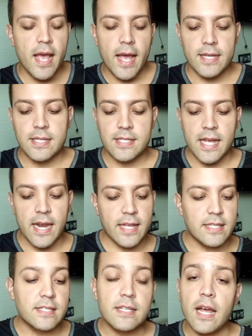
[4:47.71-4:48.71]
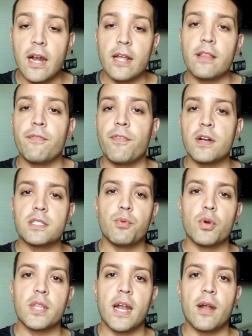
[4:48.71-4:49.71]
As I said, like it's kind of like the first
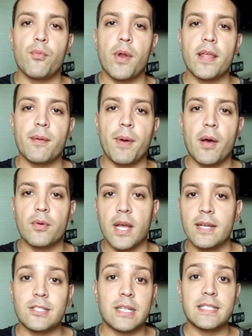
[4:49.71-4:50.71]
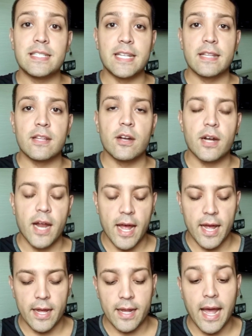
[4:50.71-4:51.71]
book that I read about a transgender
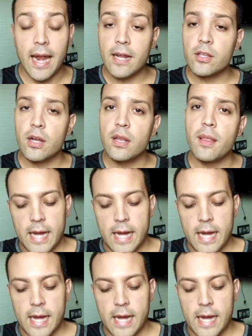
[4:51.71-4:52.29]
character.